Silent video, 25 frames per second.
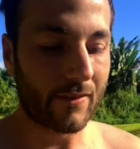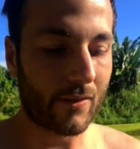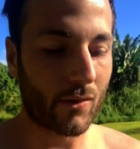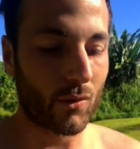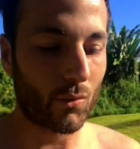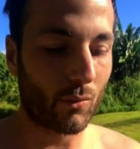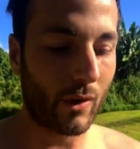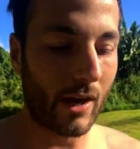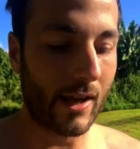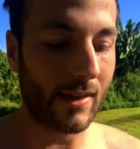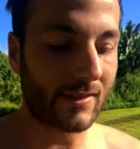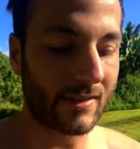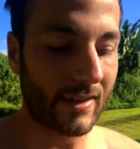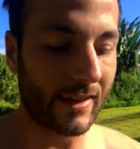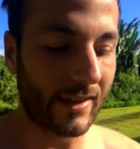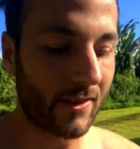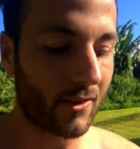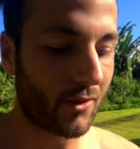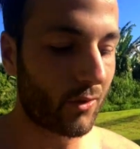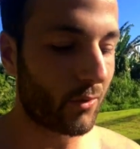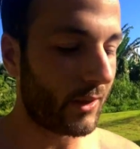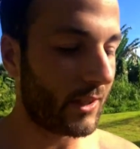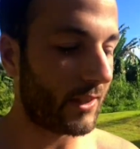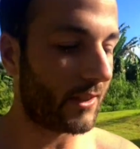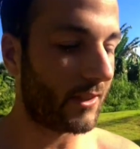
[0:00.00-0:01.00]
the rents
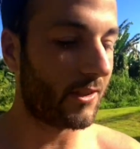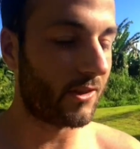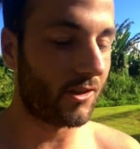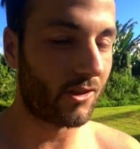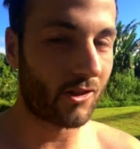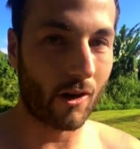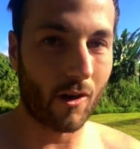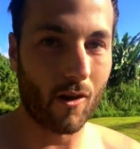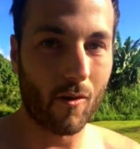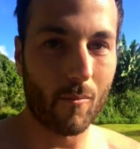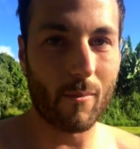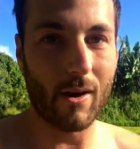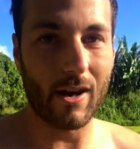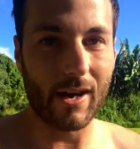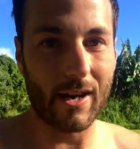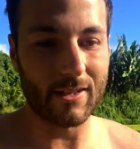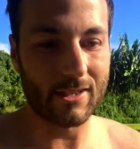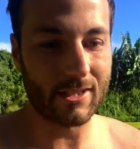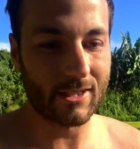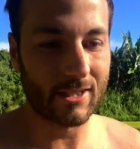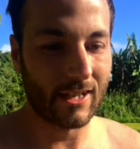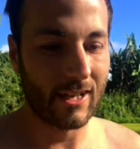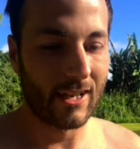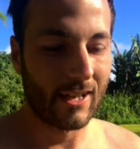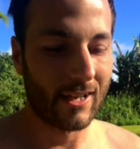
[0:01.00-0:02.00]
increase so
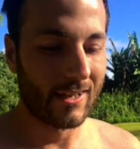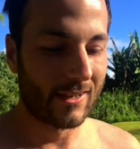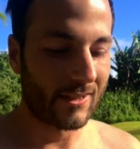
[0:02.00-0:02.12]
much.